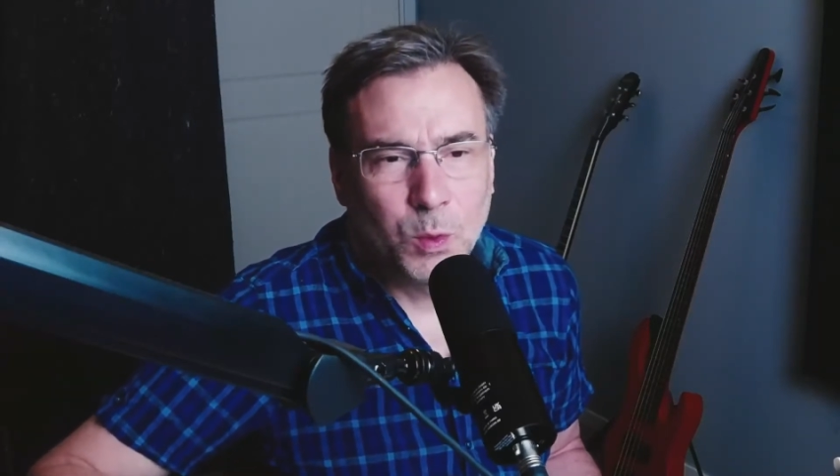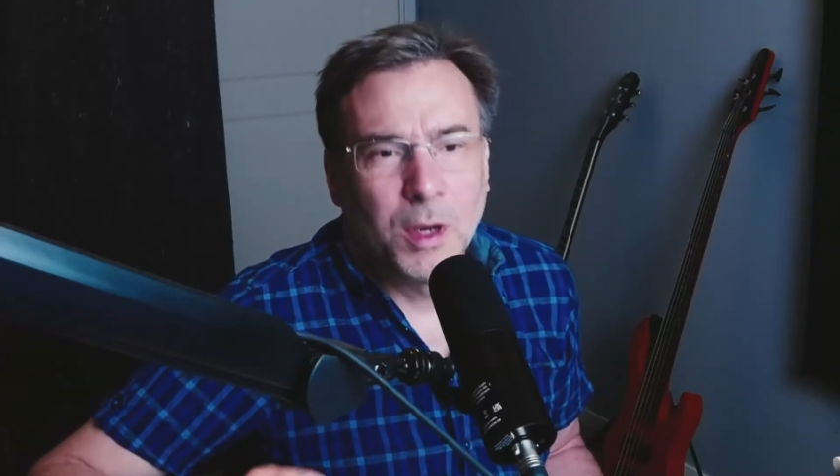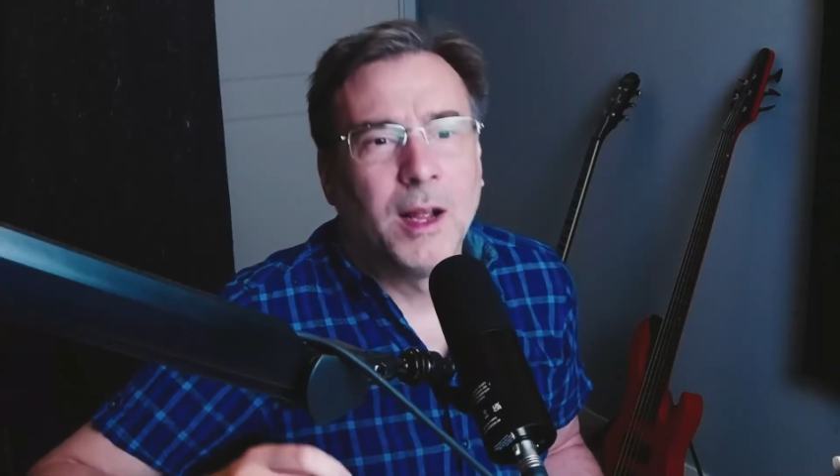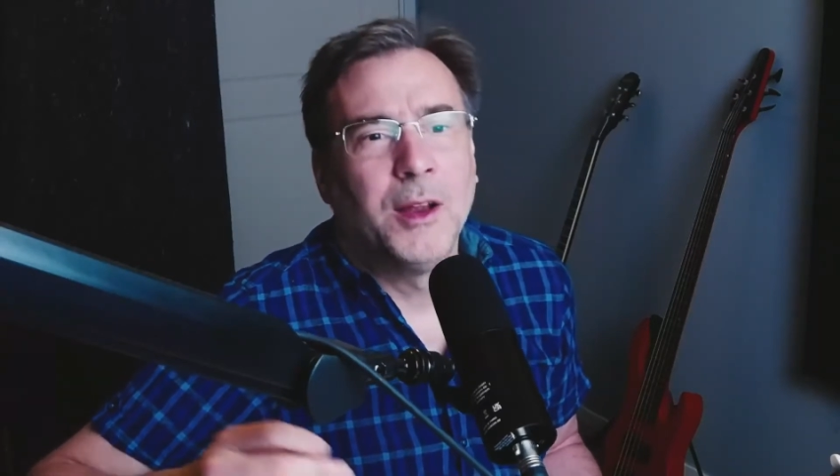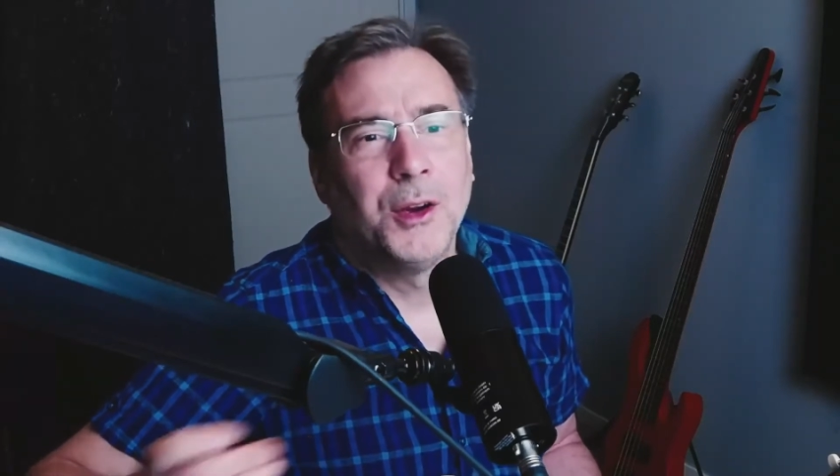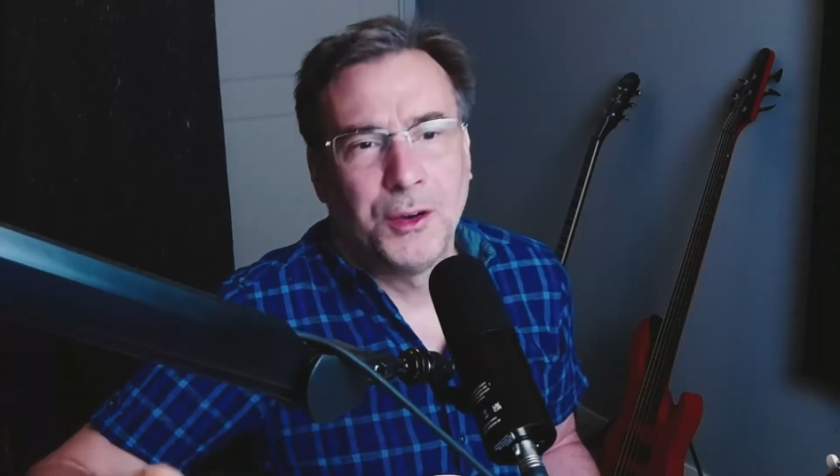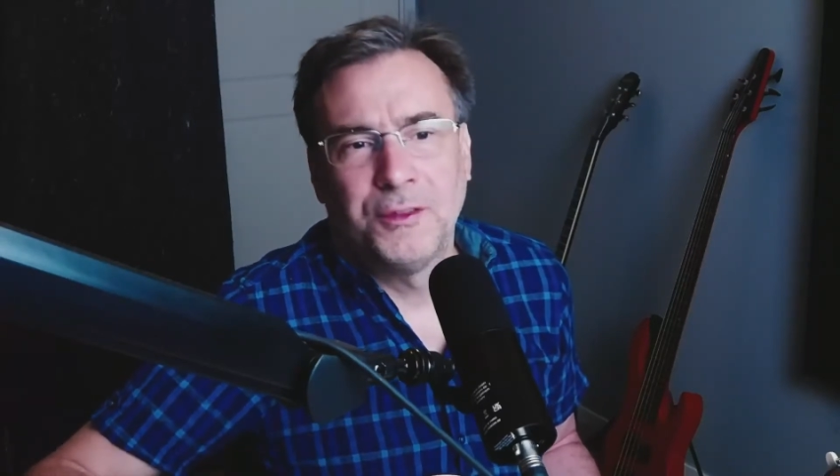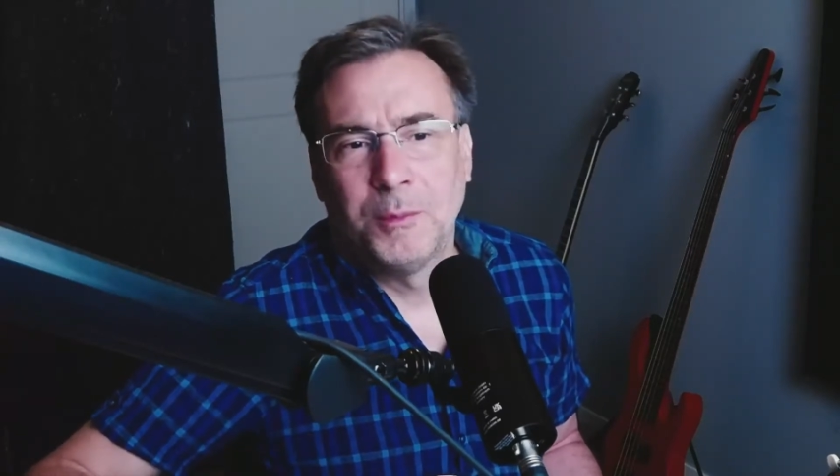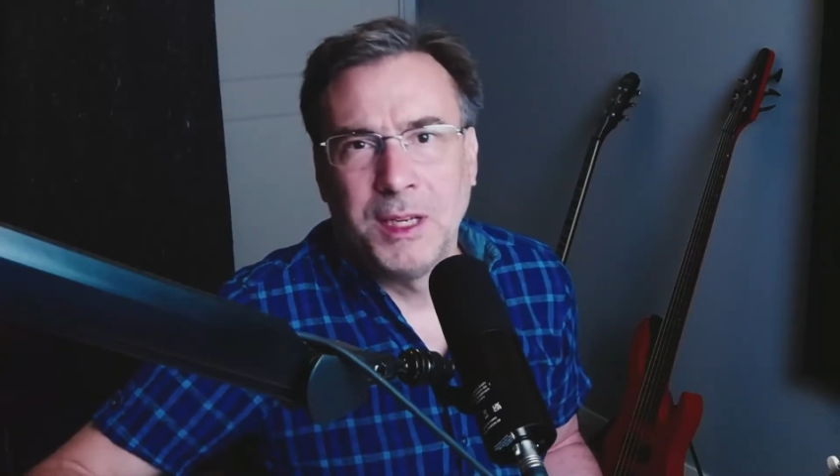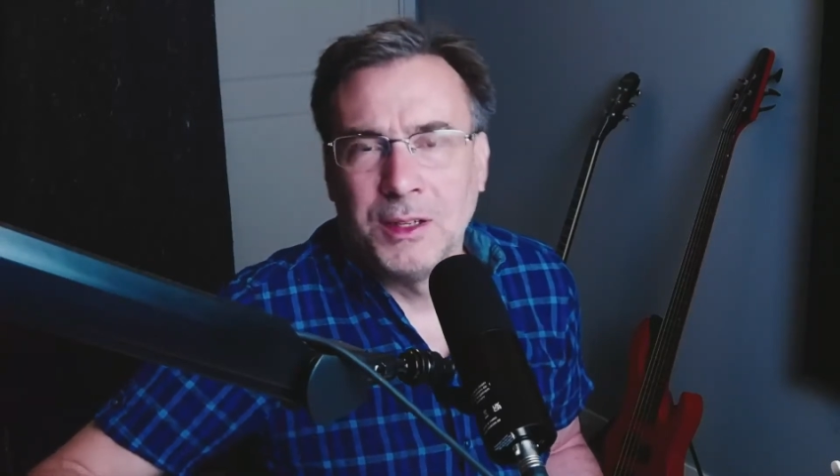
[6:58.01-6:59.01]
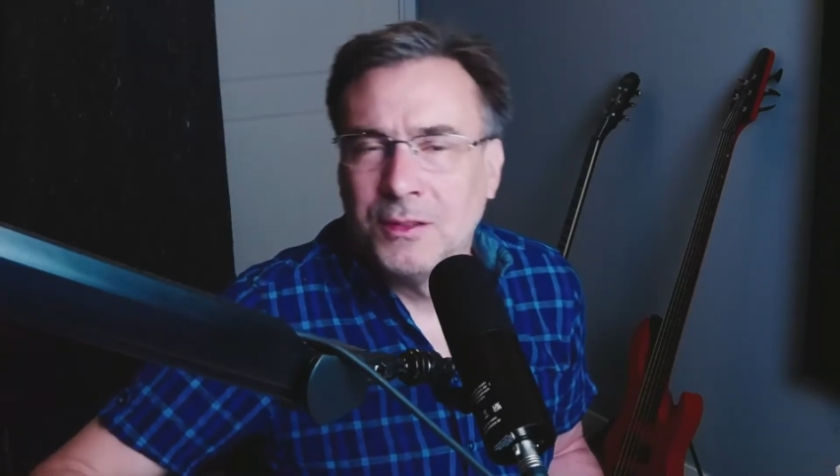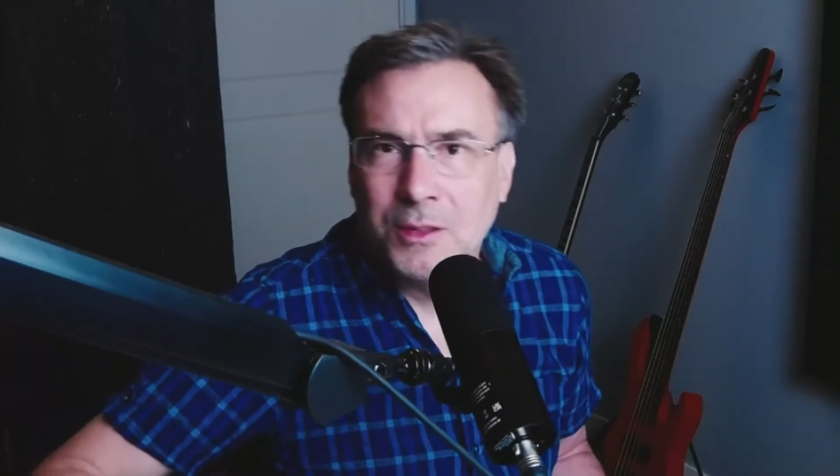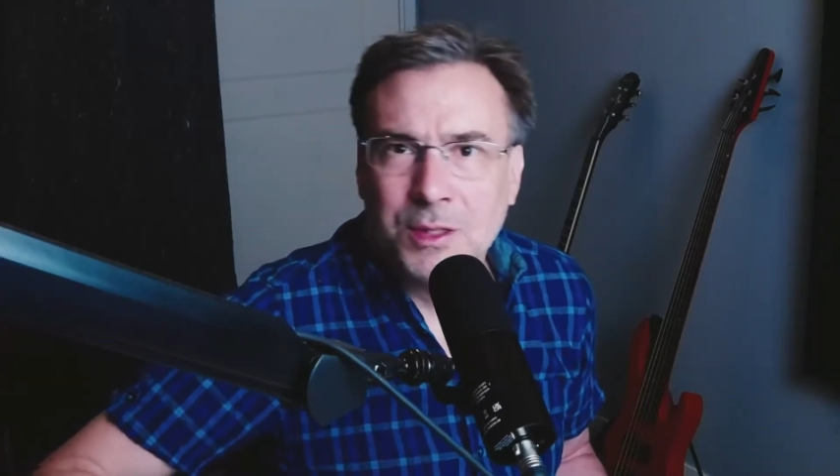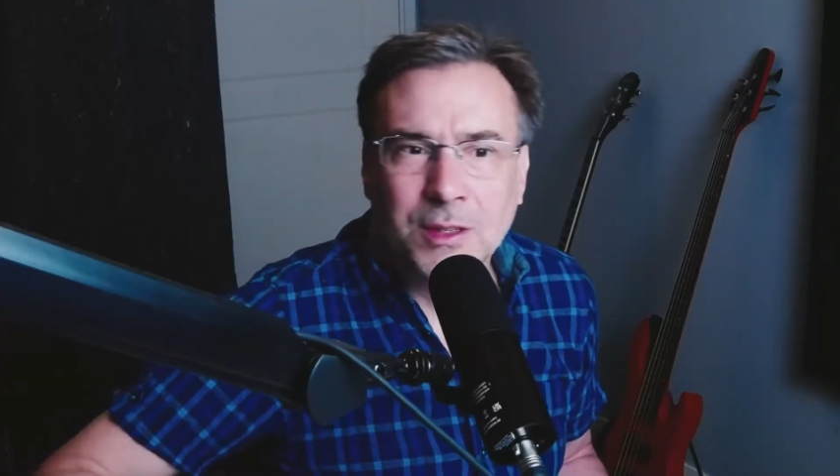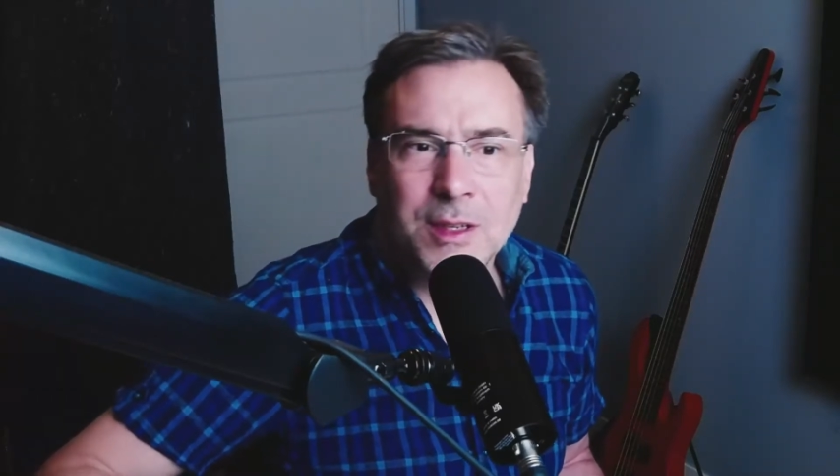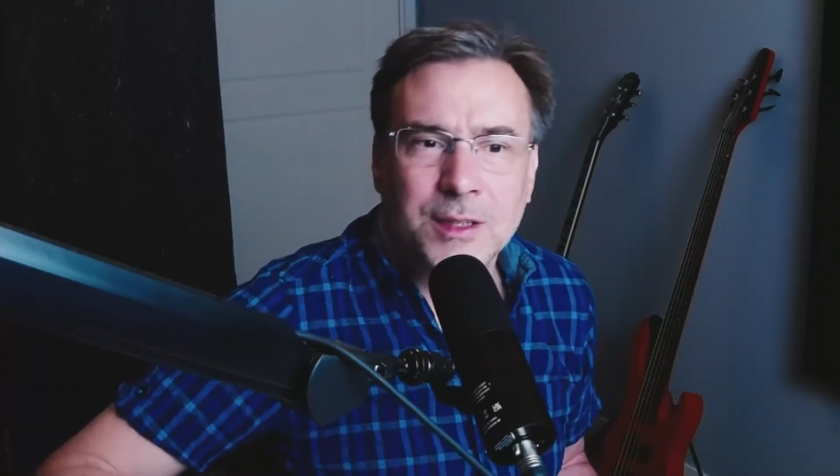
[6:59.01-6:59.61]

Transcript: what I heard from interviews,